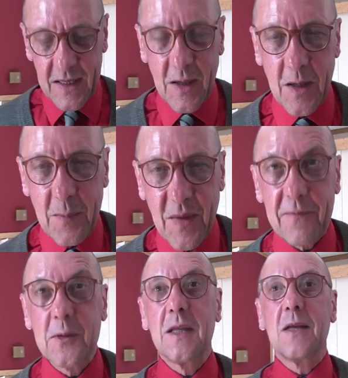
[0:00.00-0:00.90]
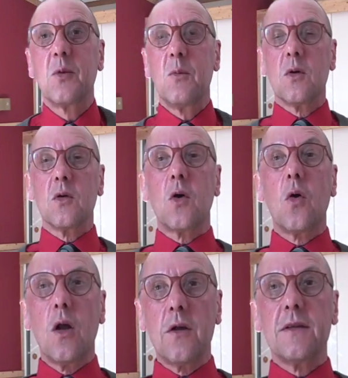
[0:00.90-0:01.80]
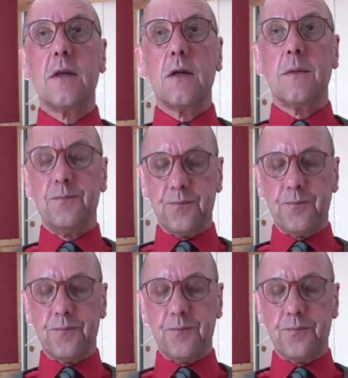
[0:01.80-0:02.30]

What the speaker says: After that, we want to call on the